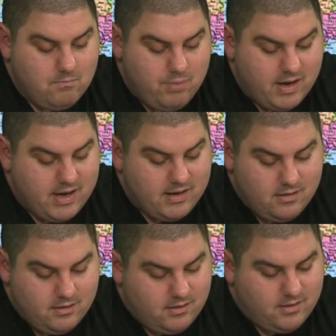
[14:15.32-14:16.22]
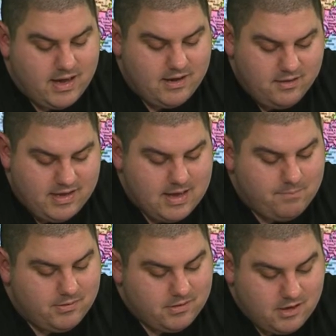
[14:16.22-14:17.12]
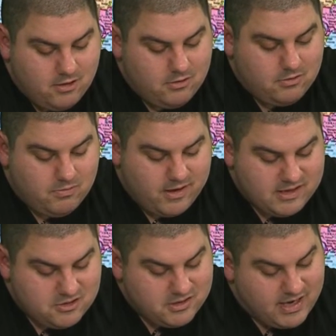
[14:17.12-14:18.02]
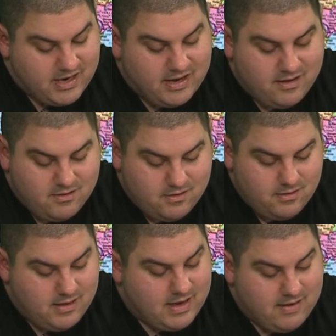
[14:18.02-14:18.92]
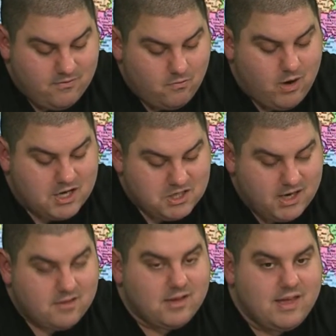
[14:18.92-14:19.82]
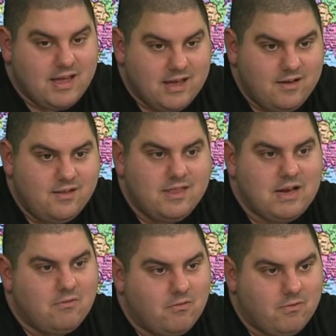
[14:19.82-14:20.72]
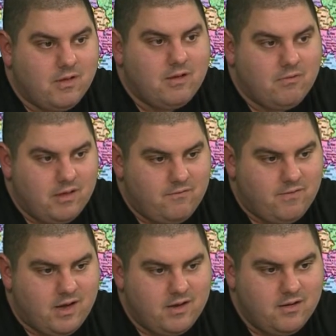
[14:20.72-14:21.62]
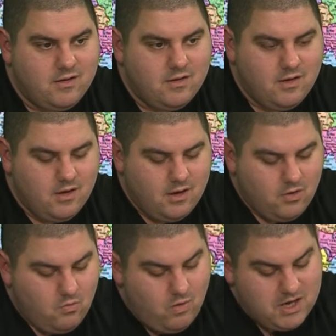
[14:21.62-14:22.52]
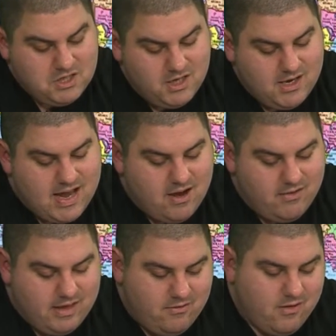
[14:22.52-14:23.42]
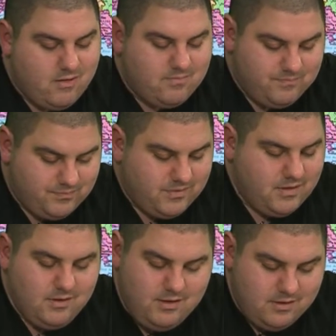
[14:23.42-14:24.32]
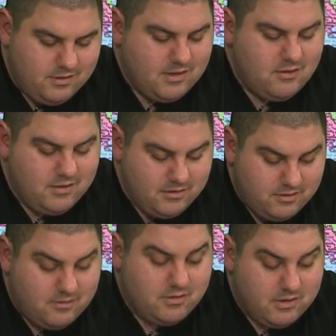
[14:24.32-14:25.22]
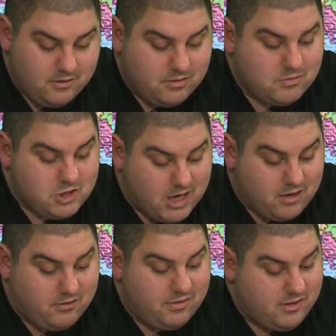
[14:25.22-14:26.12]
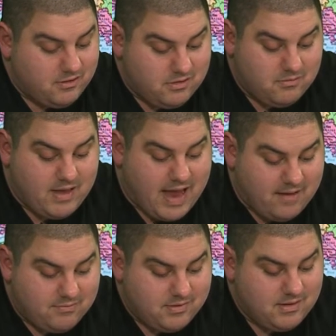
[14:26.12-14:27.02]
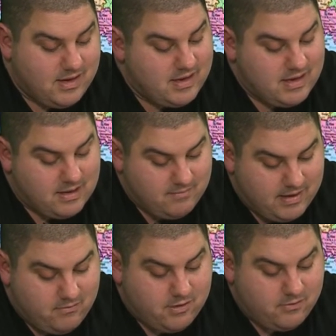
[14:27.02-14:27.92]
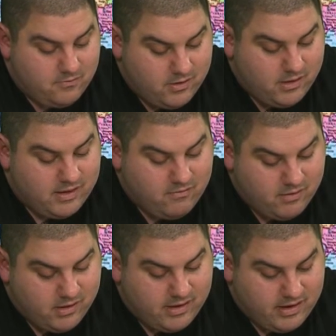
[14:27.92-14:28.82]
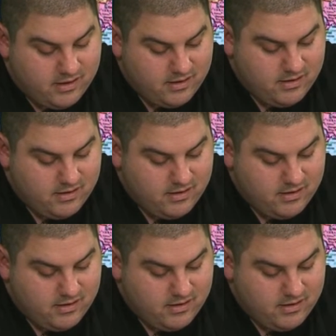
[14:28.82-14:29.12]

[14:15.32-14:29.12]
but a lot of the episodes were entertaining that even watching as a kid, they were really, really fun. Watching now, they were, you still, there's still some chuckles, still some laughs, and um, it was really, really